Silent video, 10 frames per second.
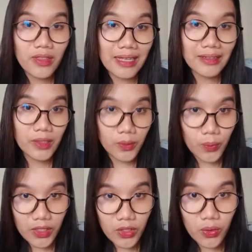that
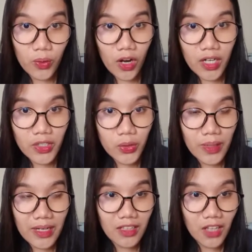when you are
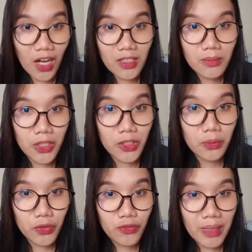doing a locomotor
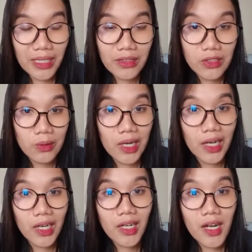movement, you
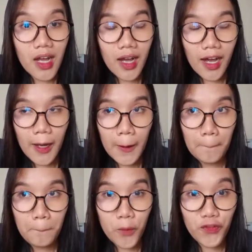are
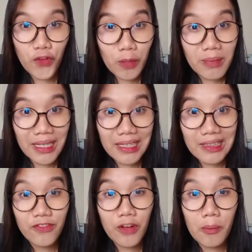performing
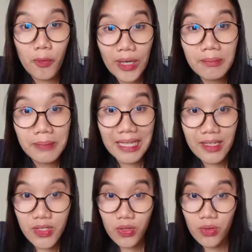it from one
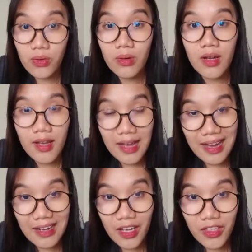place to
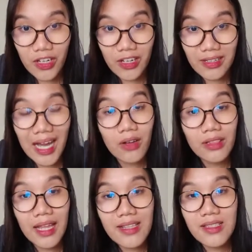another. Now,
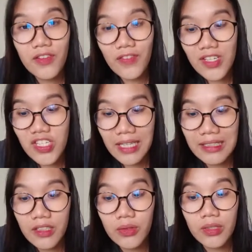let's differentiate
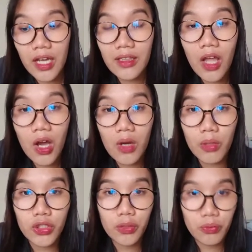it to
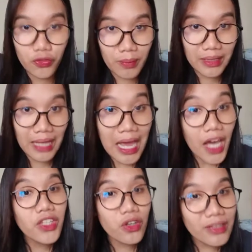non-locomotor movement.
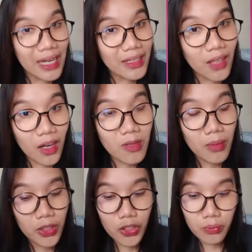Your
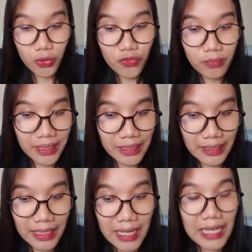non-locomotor
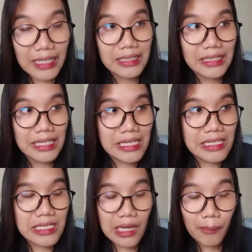movement, it
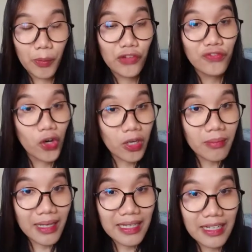is
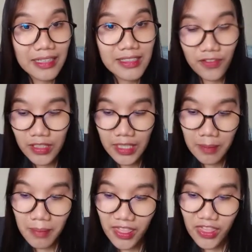performing an activity,
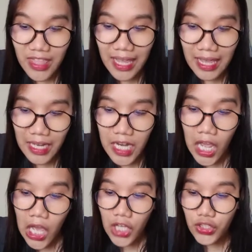but then
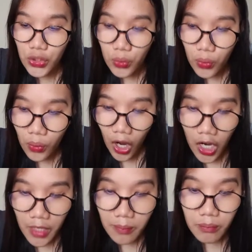you
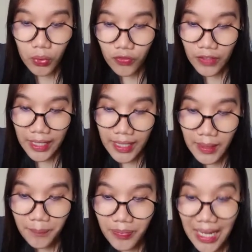are moving
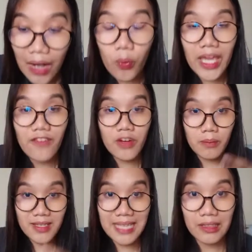away from
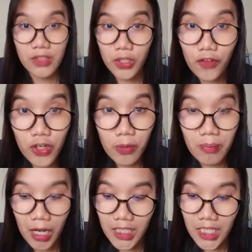the center of your
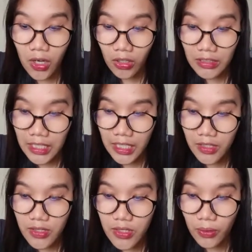body
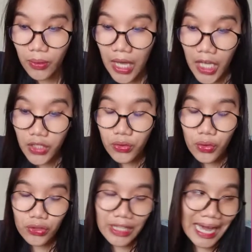only. So, you
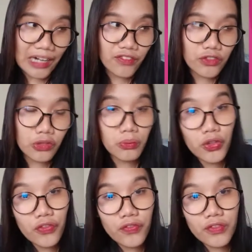don't have to
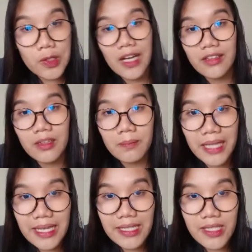move to other
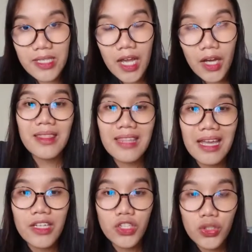place.
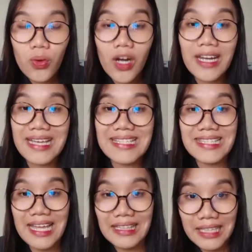Then you are
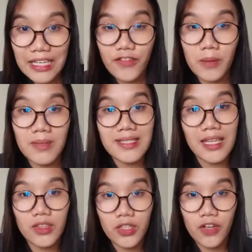extending from the
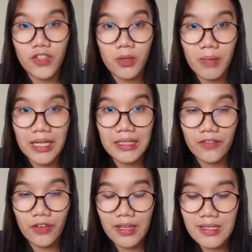center of your body.
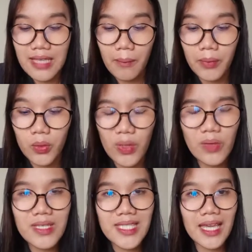For example, when
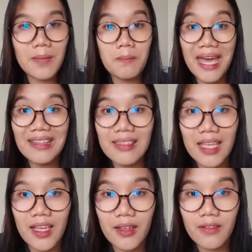we say
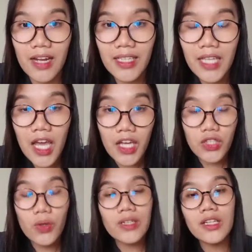bending, right?
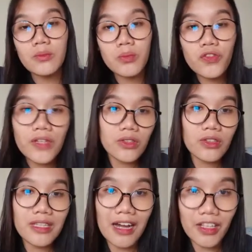You are not moving to
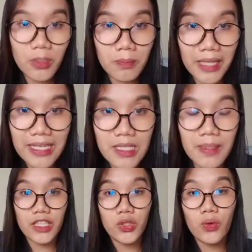the other place,
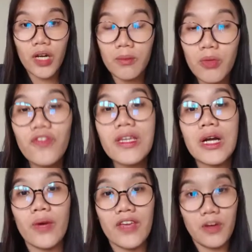but you are moving
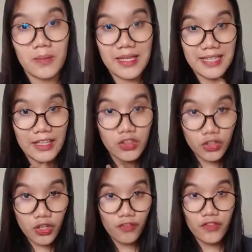away from the
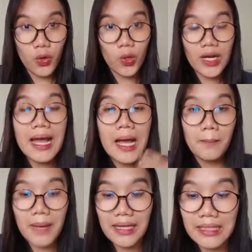center of your
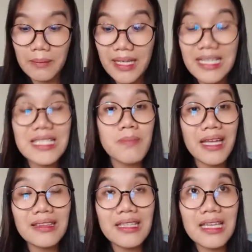body because
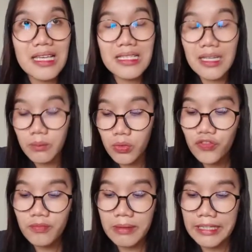bending is a
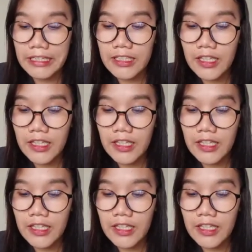movement